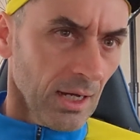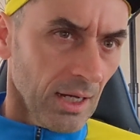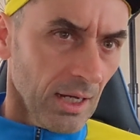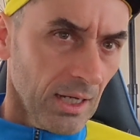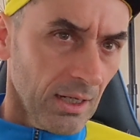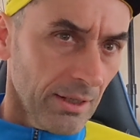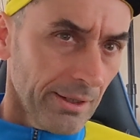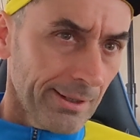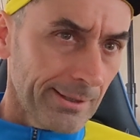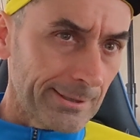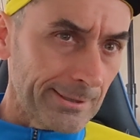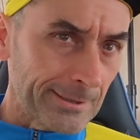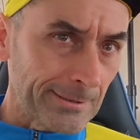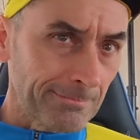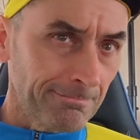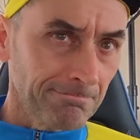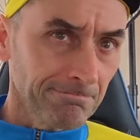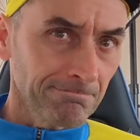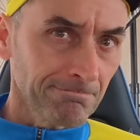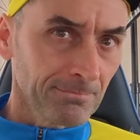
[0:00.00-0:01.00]

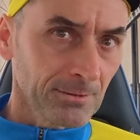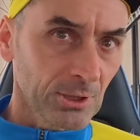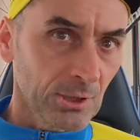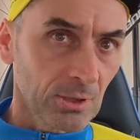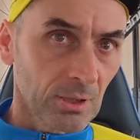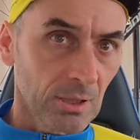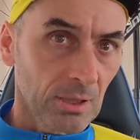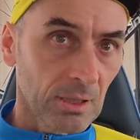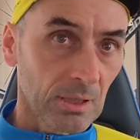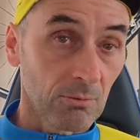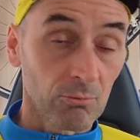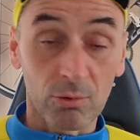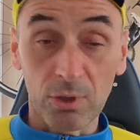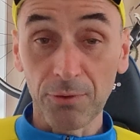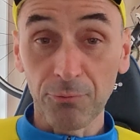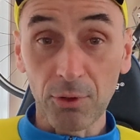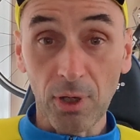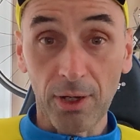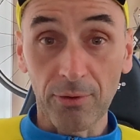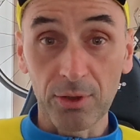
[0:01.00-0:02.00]
Um,
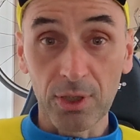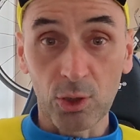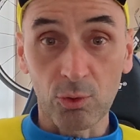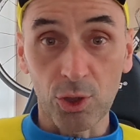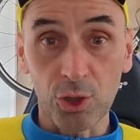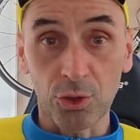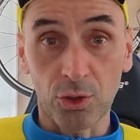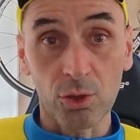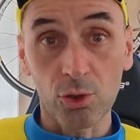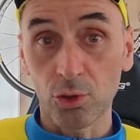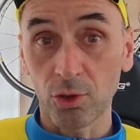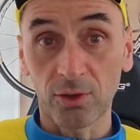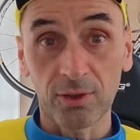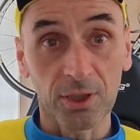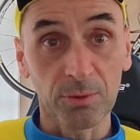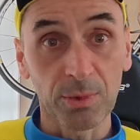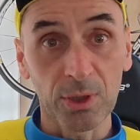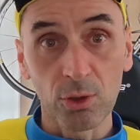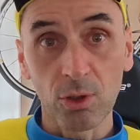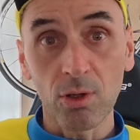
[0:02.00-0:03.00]
if you have any question, just
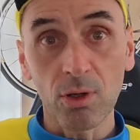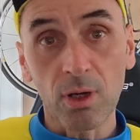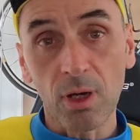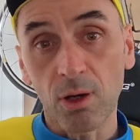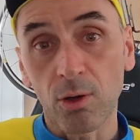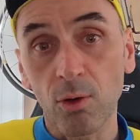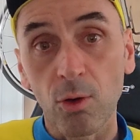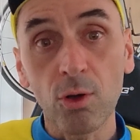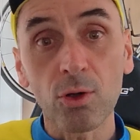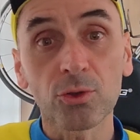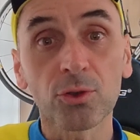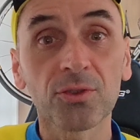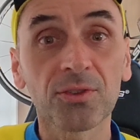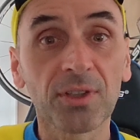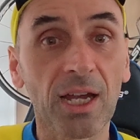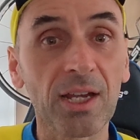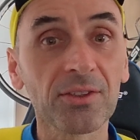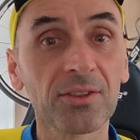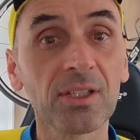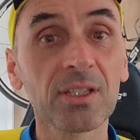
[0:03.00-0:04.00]
let me know. All the
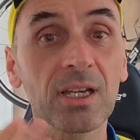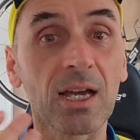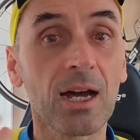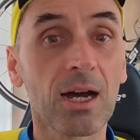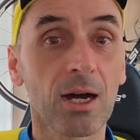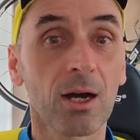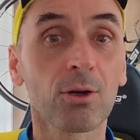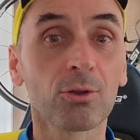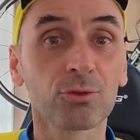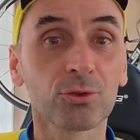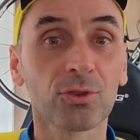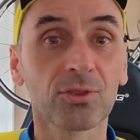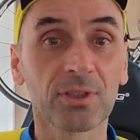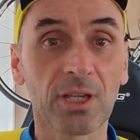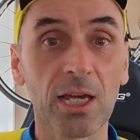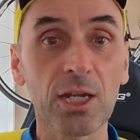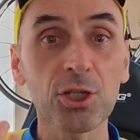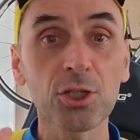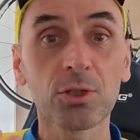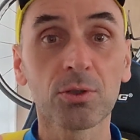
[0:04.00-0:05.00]
sizing are on the
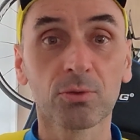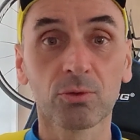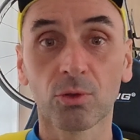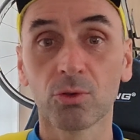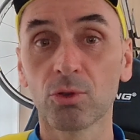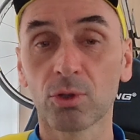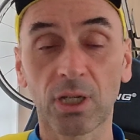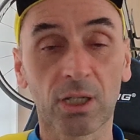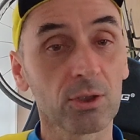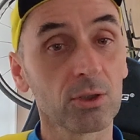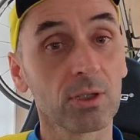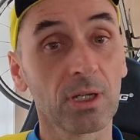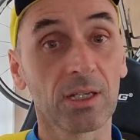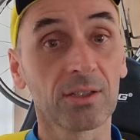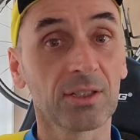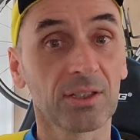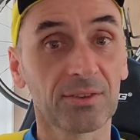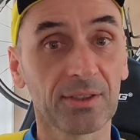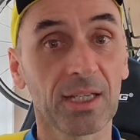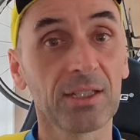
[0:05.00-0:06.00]
sketch, so you can,
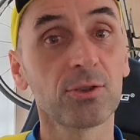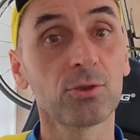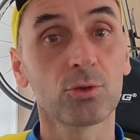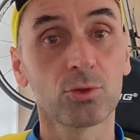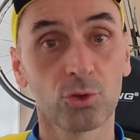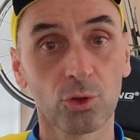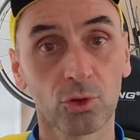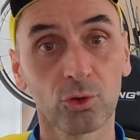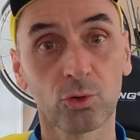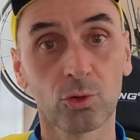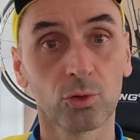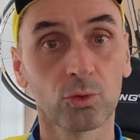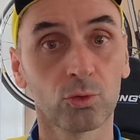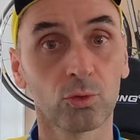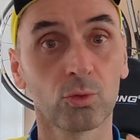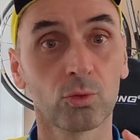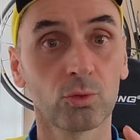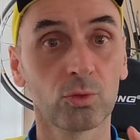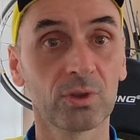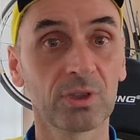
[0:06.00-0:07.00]
as I said, you just go
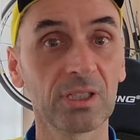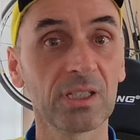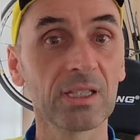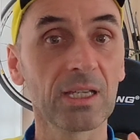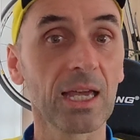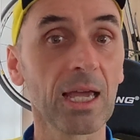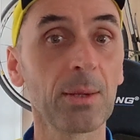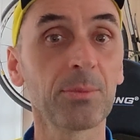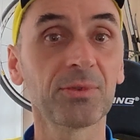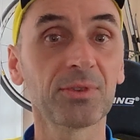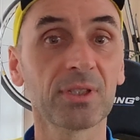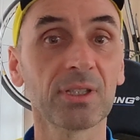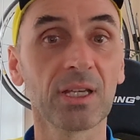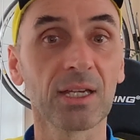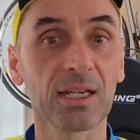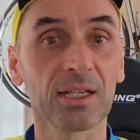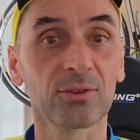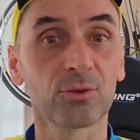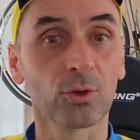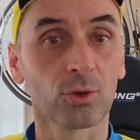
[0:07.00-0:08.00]
to
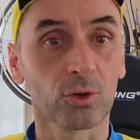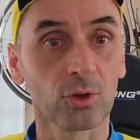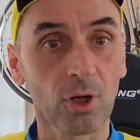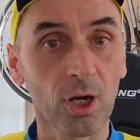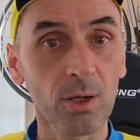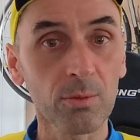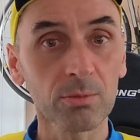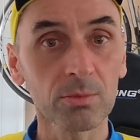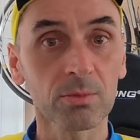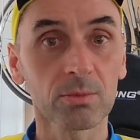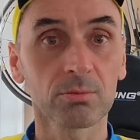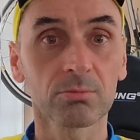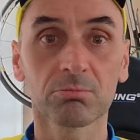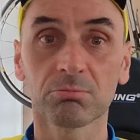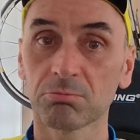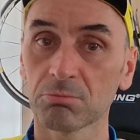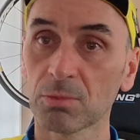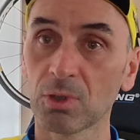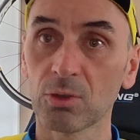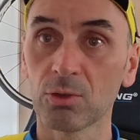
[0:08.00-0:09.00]
dmcx.com,
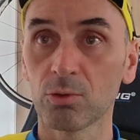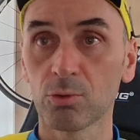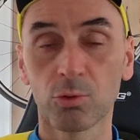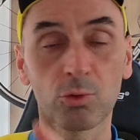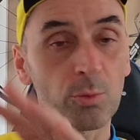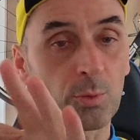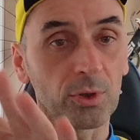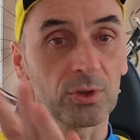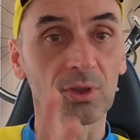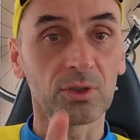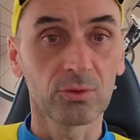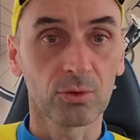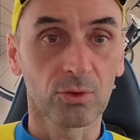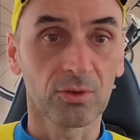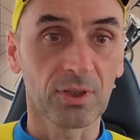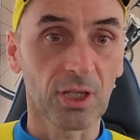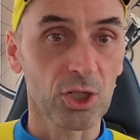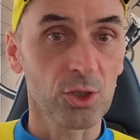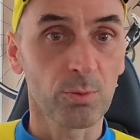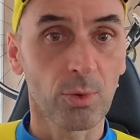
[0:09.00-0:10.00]
you, you, put in the
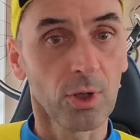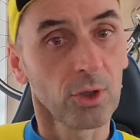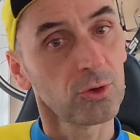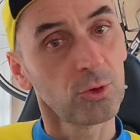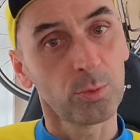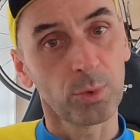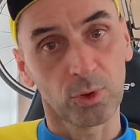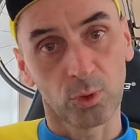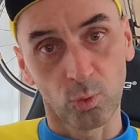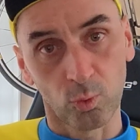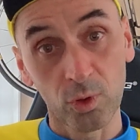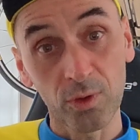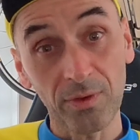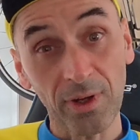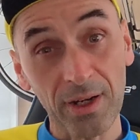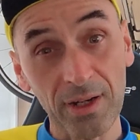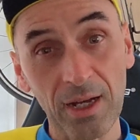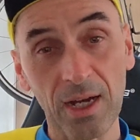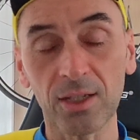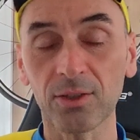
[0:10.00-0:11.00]
search box, you put Wout
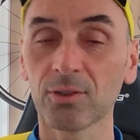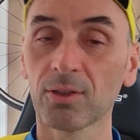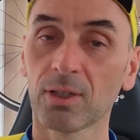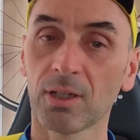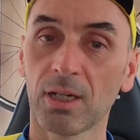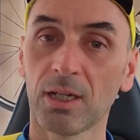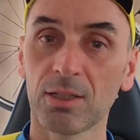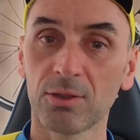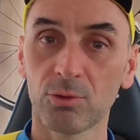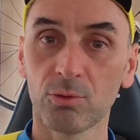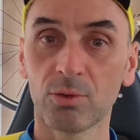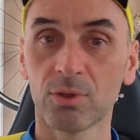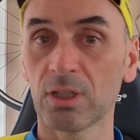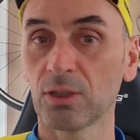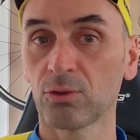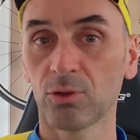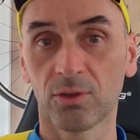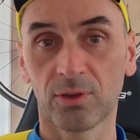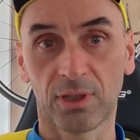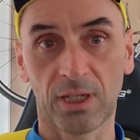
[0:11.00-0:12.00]
Van Aert, and you
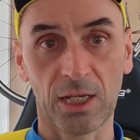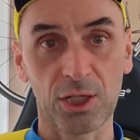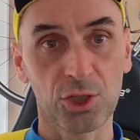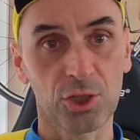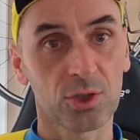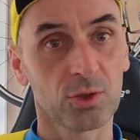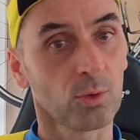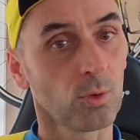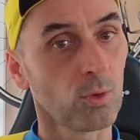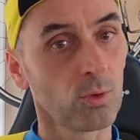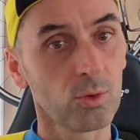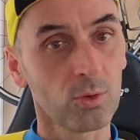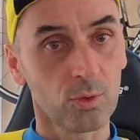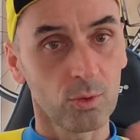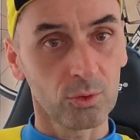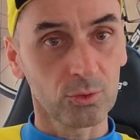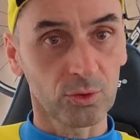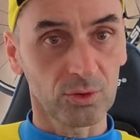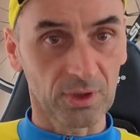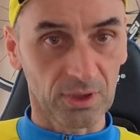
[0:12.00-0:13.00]
get the sketch, all,
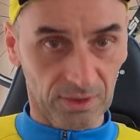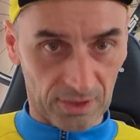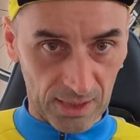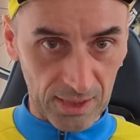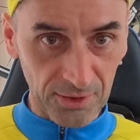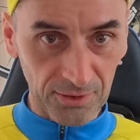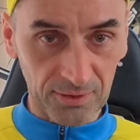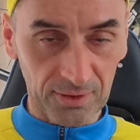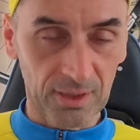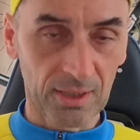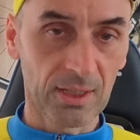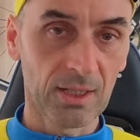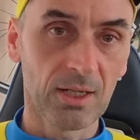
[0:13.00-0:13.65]
all the details.